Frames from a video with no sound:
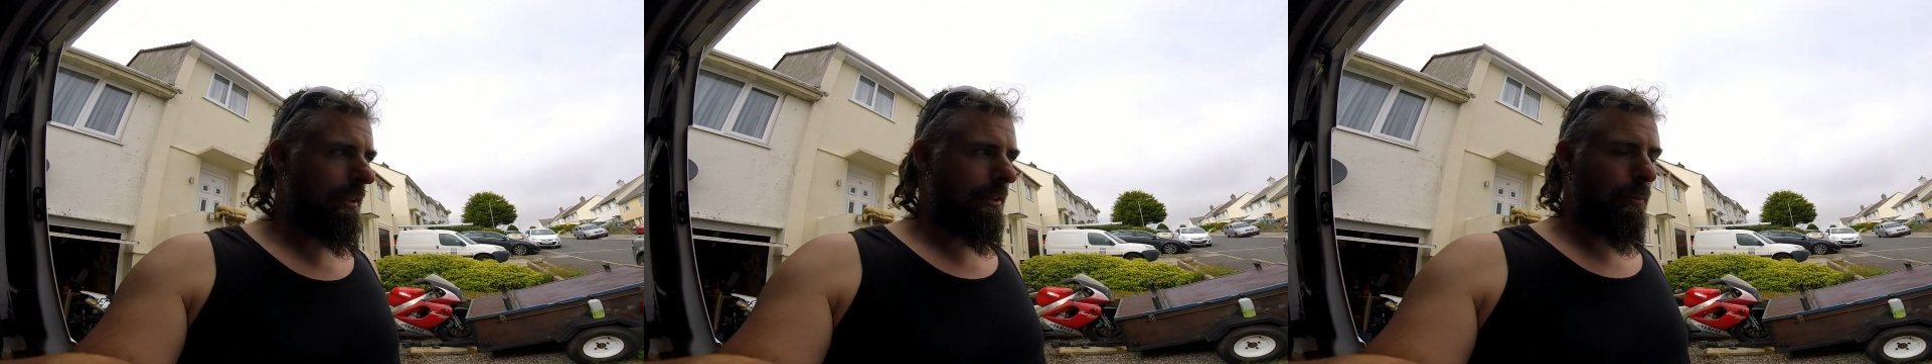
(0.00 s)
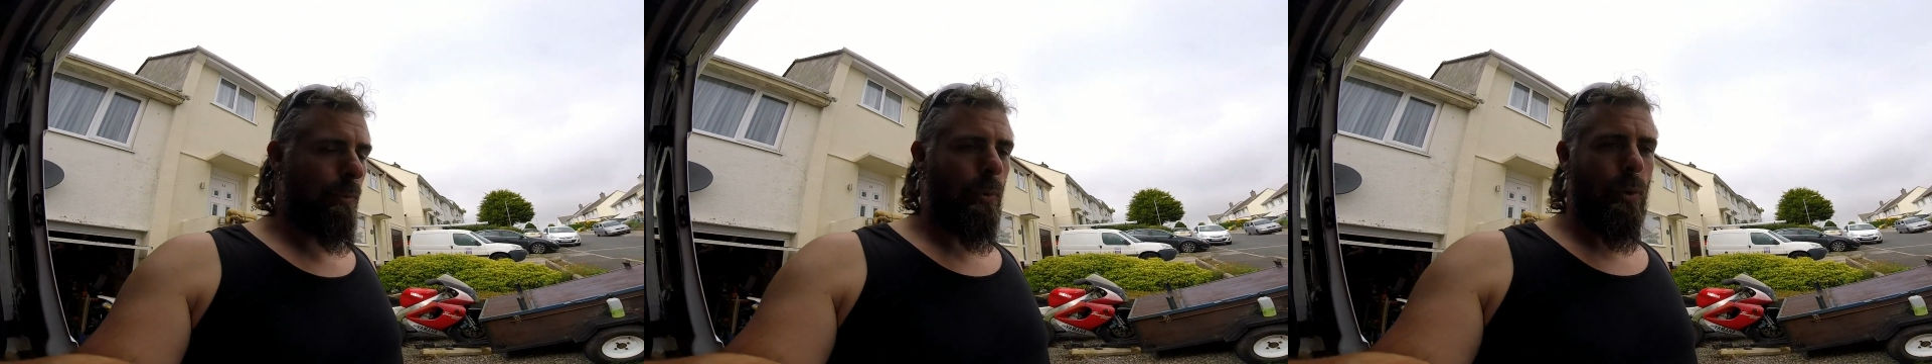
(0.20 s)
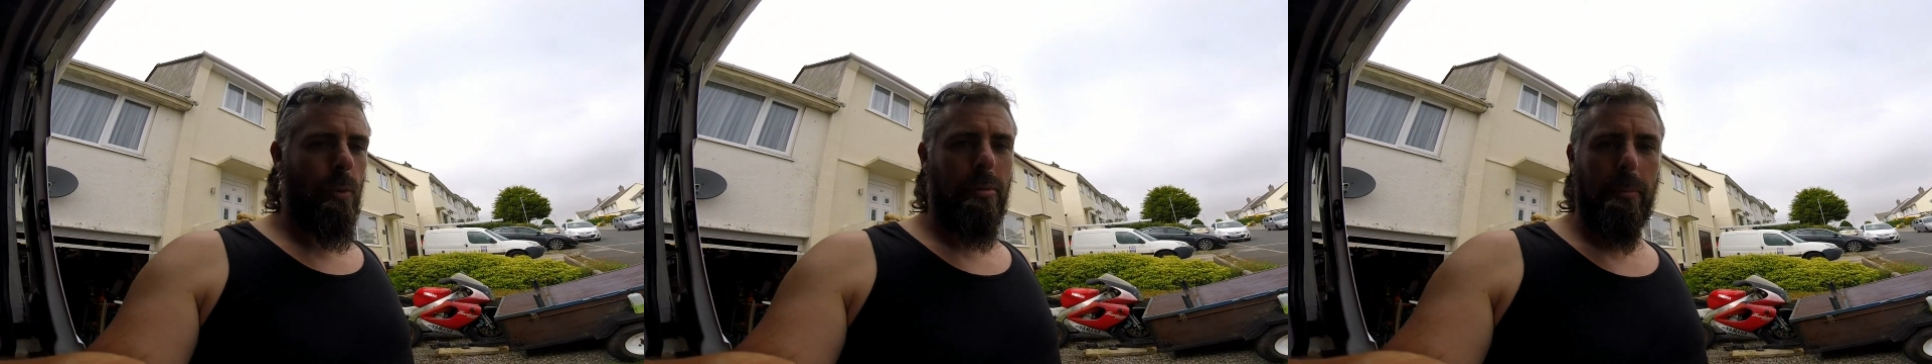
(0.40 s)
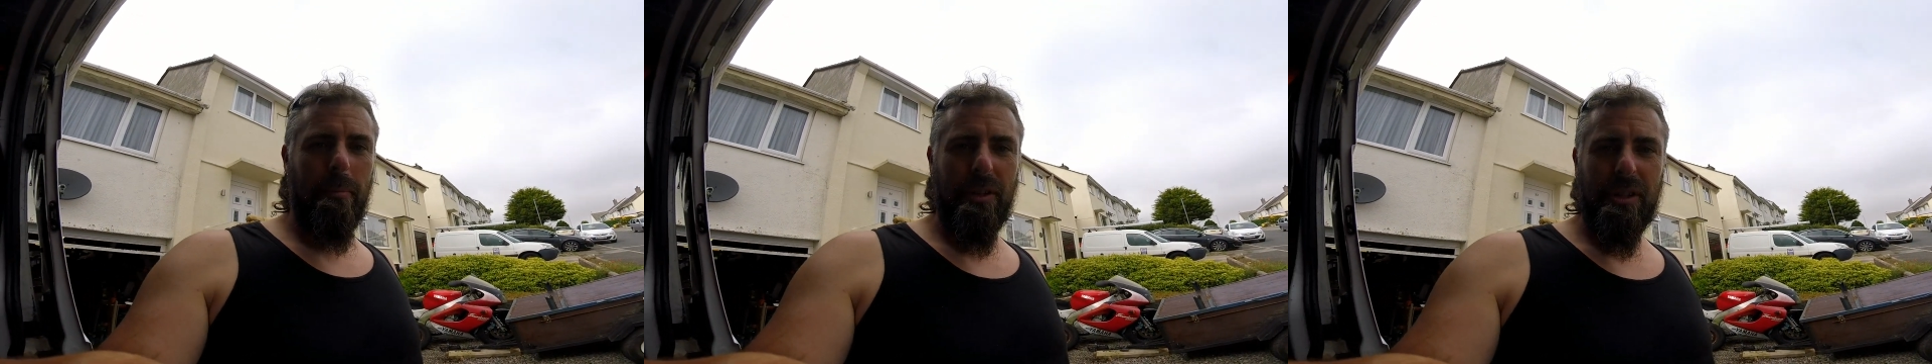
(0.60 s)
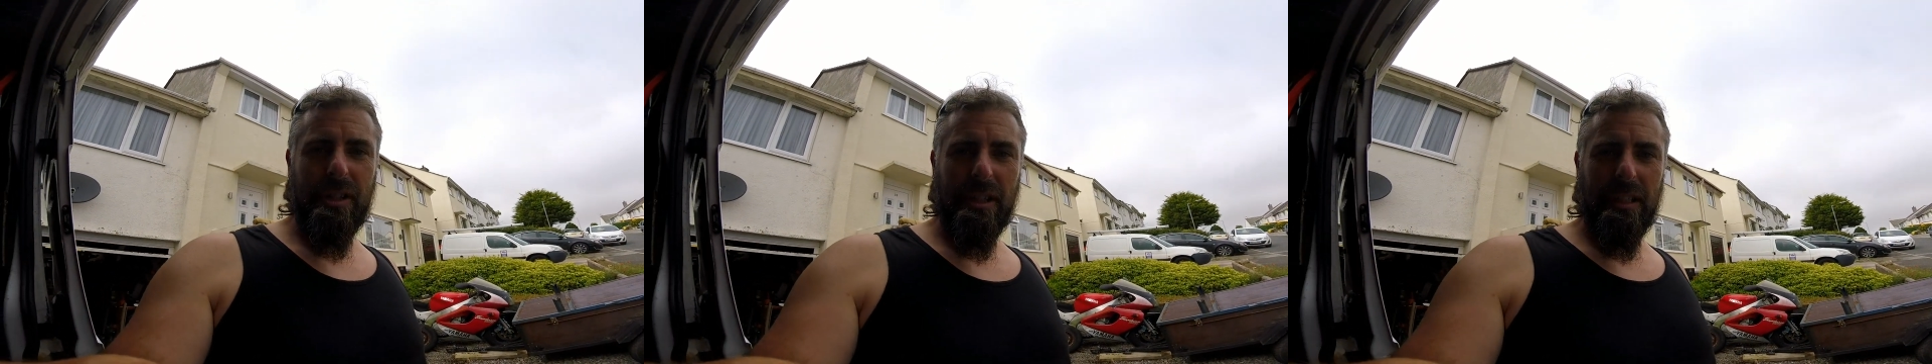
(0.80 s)
the warp
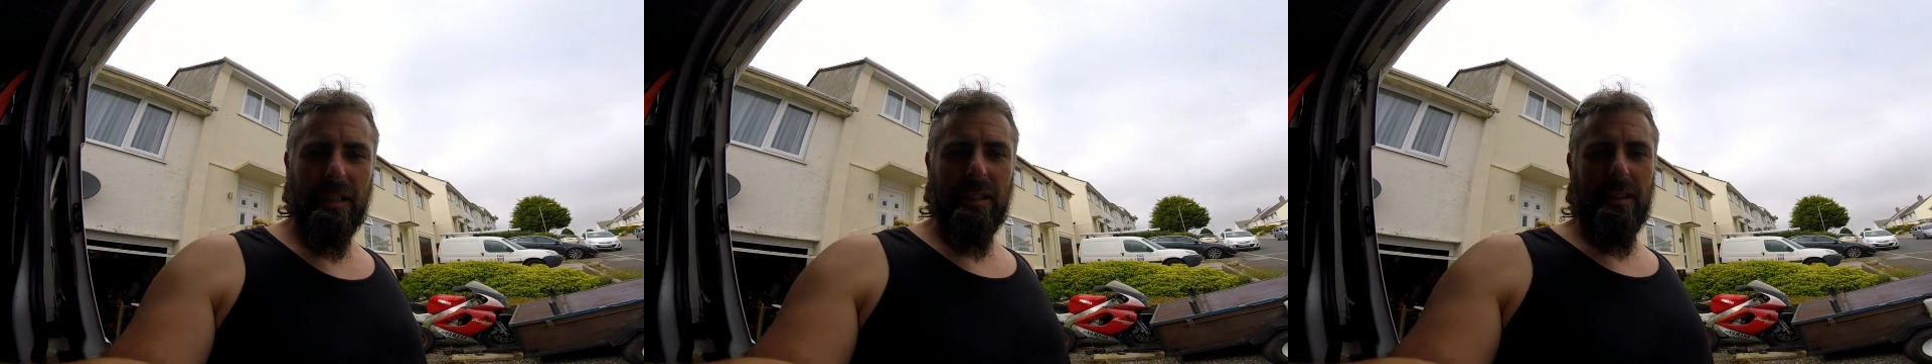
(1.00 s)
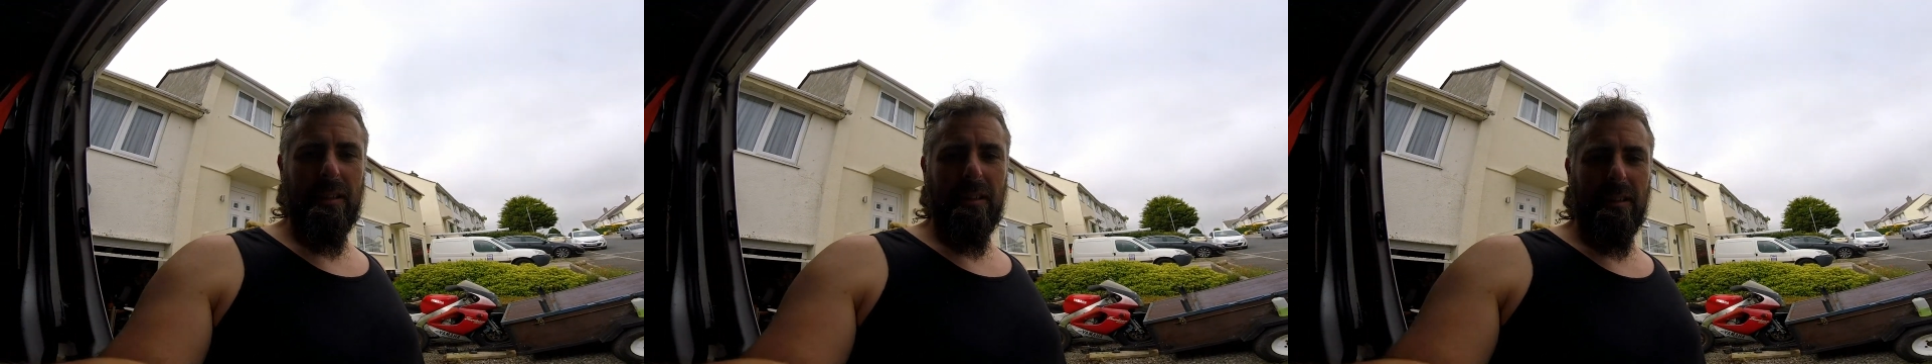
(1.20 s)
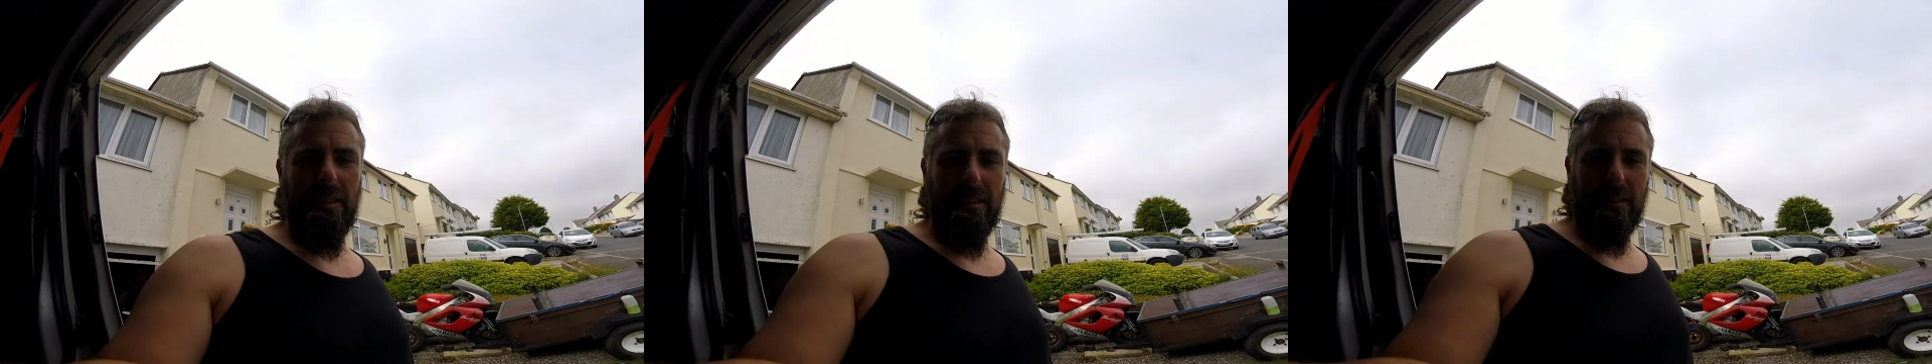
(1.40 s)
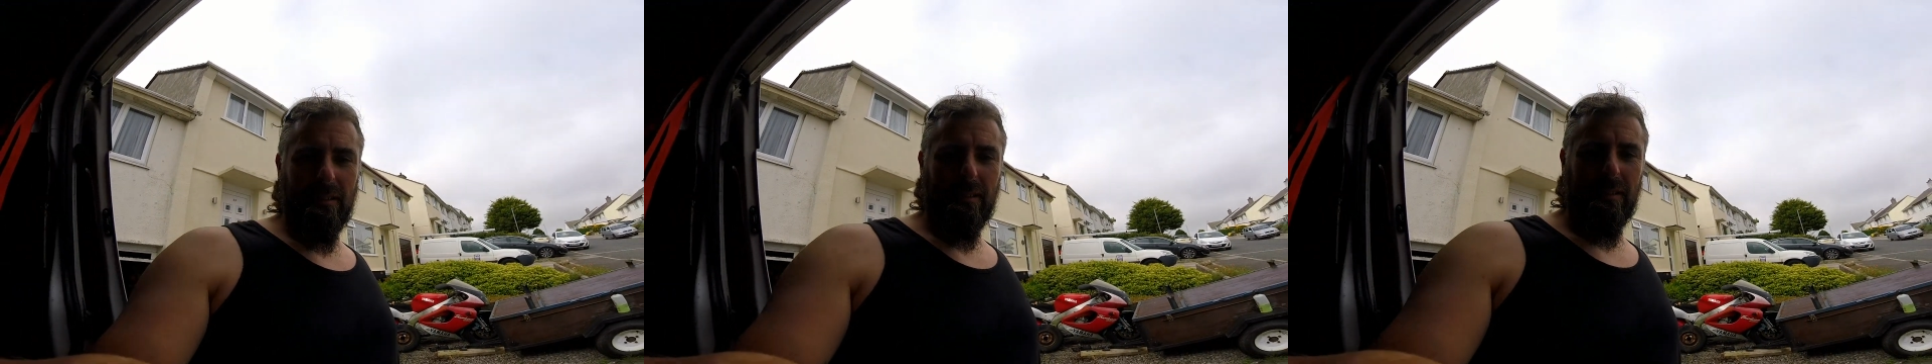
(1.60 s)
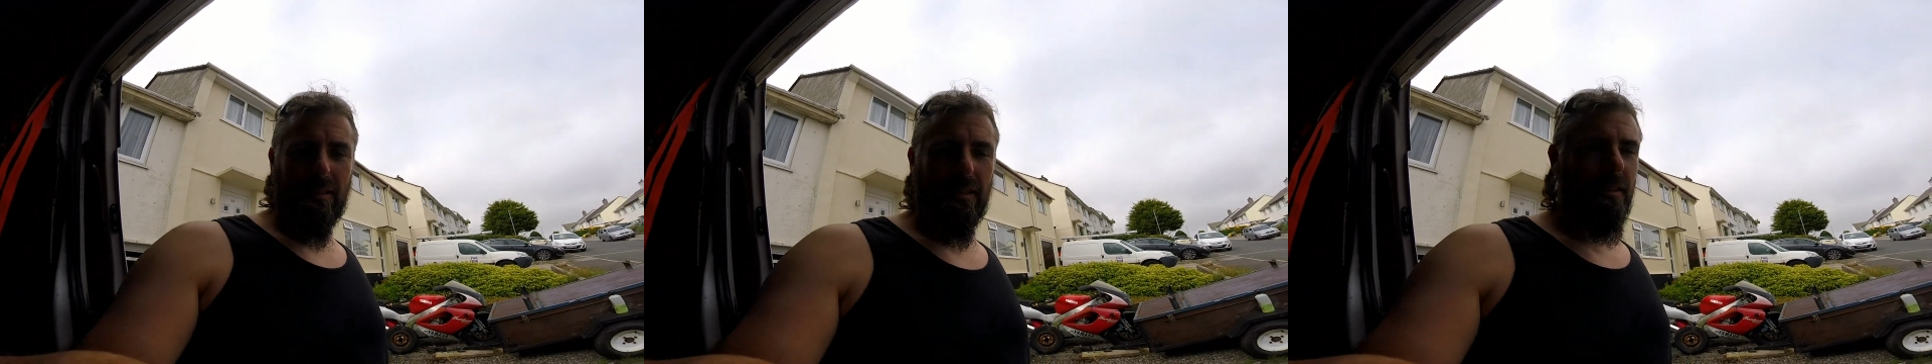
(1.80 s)
machine.
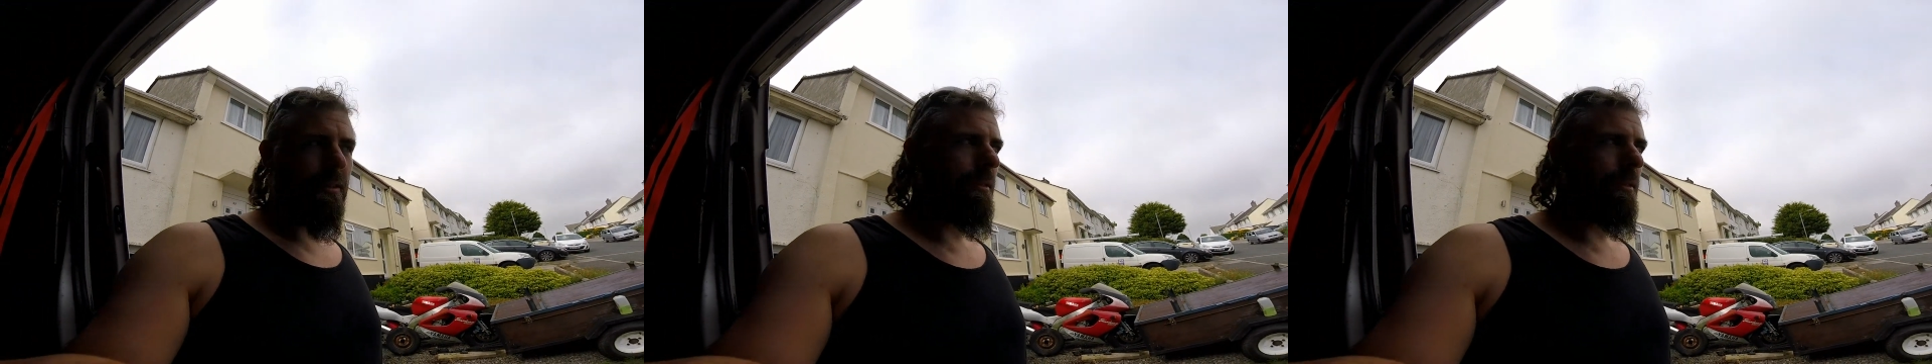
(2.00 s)
Because